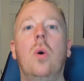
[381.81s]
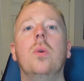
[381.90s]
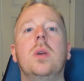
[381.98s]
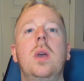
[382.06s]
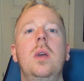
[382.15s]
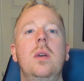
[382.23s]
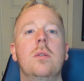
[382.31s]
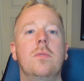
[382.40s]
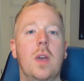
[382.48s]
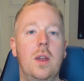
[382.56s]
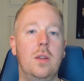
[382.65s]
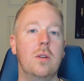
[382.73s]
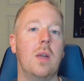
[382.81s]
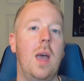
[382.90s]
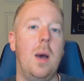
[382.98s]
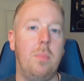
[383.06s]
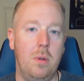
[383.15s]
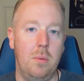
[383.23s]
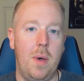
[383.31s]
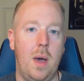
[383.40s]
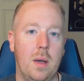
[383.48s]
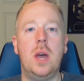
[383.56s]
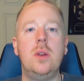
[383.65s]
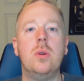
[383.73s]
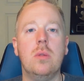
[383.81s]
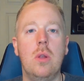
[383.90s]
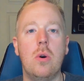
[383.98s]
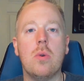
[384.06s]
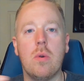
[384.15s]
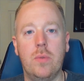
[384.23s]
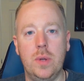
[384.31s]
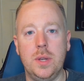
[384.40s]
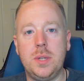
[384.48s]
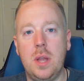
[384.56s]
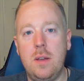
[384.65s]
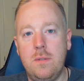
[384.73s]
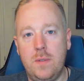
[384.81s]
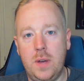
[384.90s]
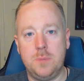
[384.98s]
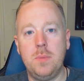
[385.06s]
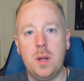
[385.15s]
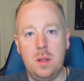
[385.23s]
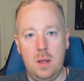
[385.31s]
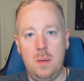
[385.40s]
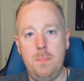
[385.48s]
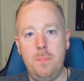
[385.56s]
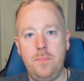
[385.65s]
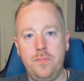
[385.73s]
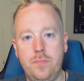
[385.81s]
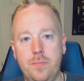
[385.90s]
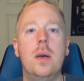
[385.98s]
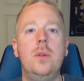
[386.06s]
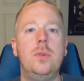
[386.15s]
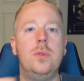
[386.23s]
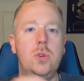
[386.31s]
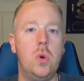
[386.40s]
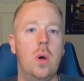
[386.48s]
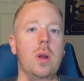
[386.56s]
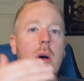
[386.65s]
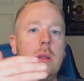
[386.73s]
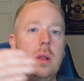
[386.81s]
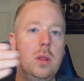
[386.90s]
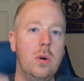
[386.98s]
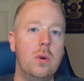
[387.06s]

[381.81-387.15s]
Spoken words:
a whole key of getting your capital back. Attend your local real estate investment club and join all the